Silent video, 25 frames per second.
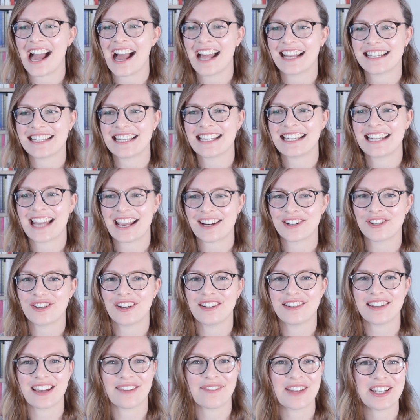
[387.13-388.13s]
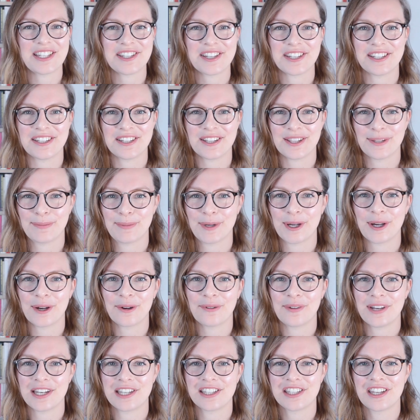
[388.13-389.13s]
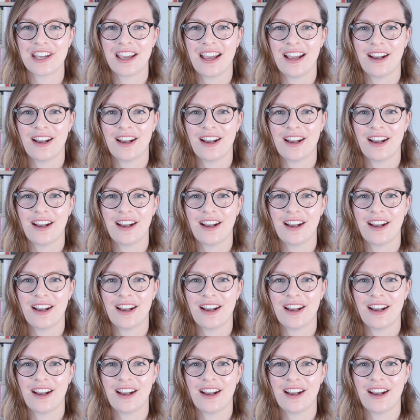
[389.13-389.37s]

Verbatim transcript: added an extra dimension to the book, which